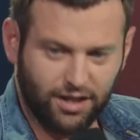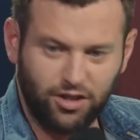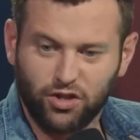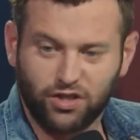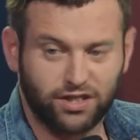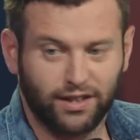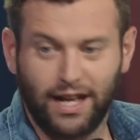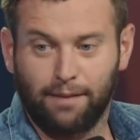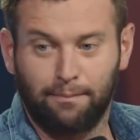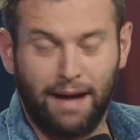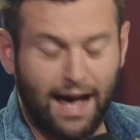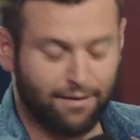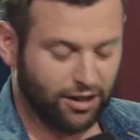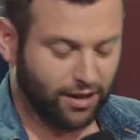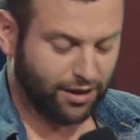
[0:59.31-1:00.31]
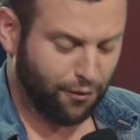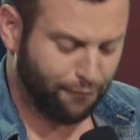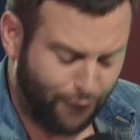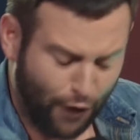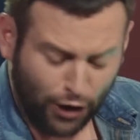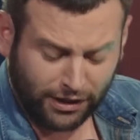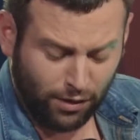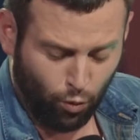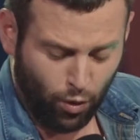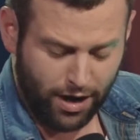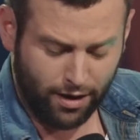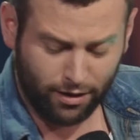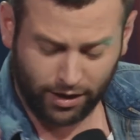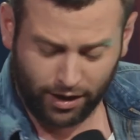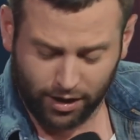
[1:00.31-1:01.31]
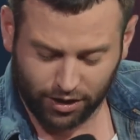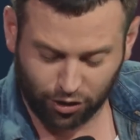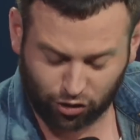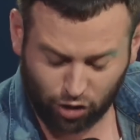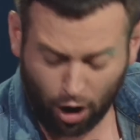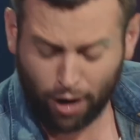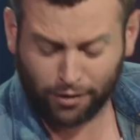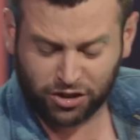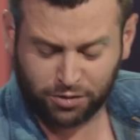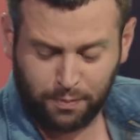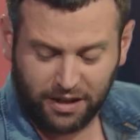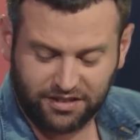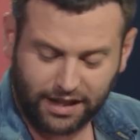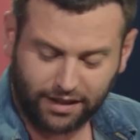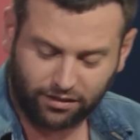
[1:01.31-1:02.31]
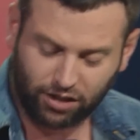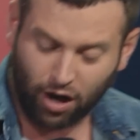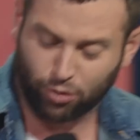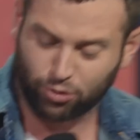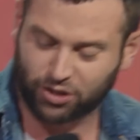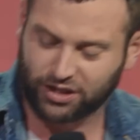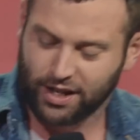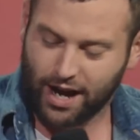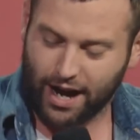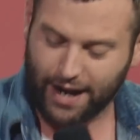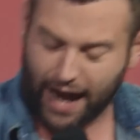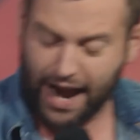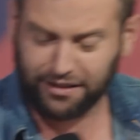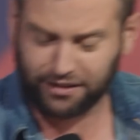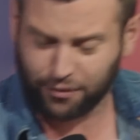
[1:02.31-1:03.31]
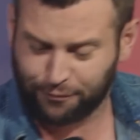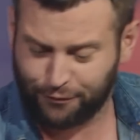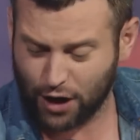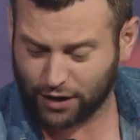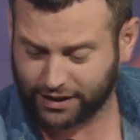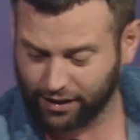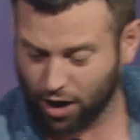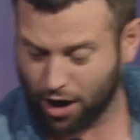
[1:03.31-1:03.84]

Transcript: And you just let him have it, like, you're fucking weird, your daughter smells like toast, I hate the fucking